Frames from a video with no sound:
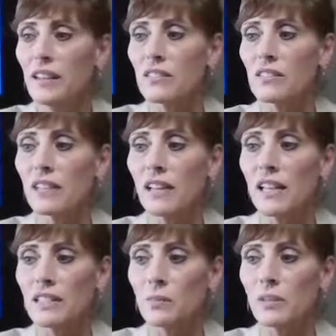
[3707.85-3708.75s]
that's
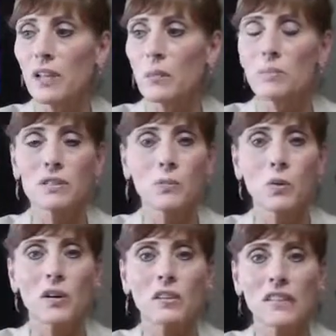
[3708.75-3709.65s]
less plump, it's
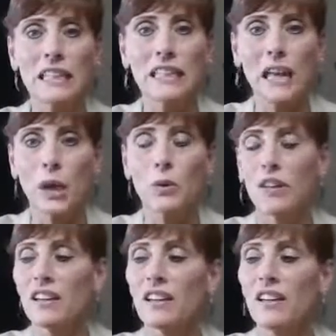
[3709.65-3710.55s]
more yellow
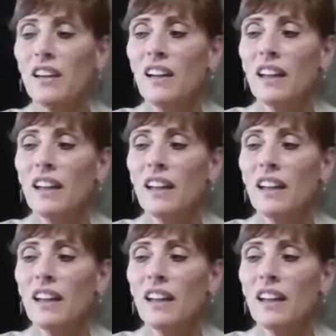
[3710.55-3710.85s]
there.